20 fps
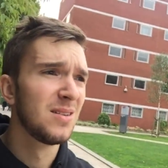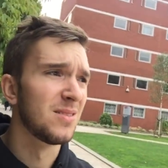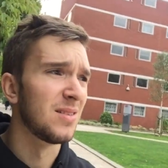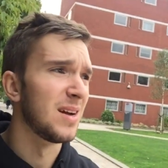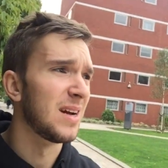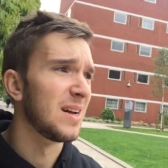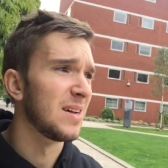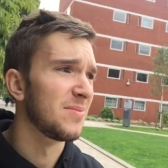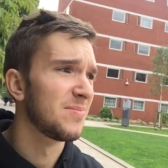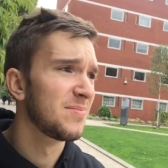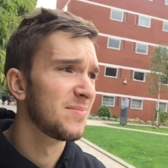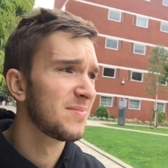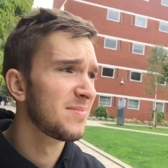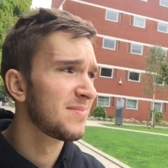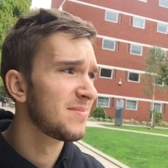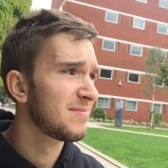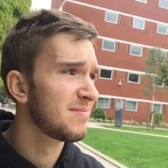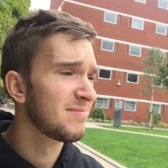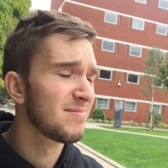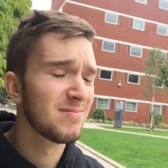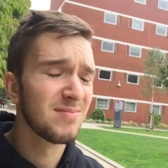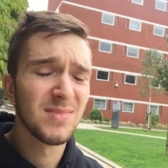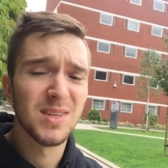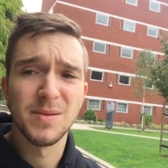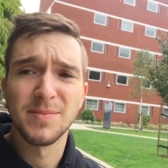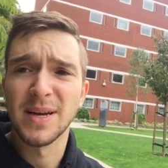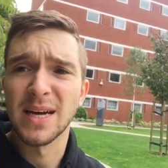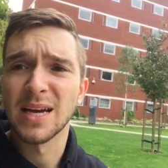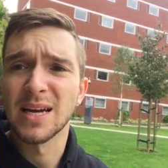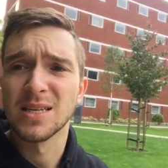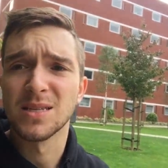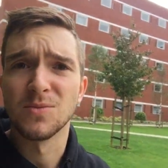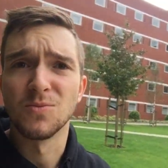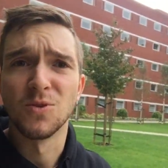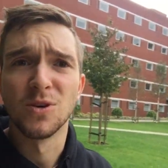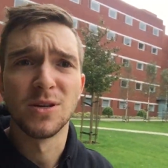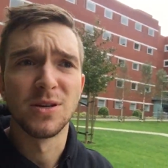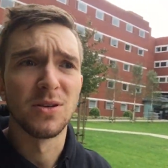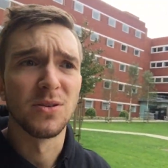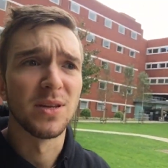Right, I better get some
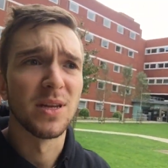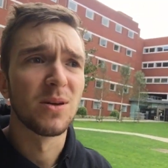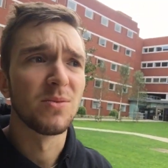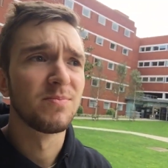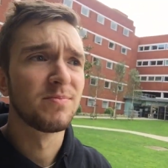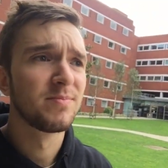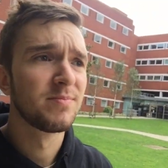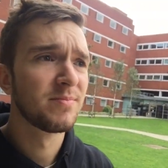work done now.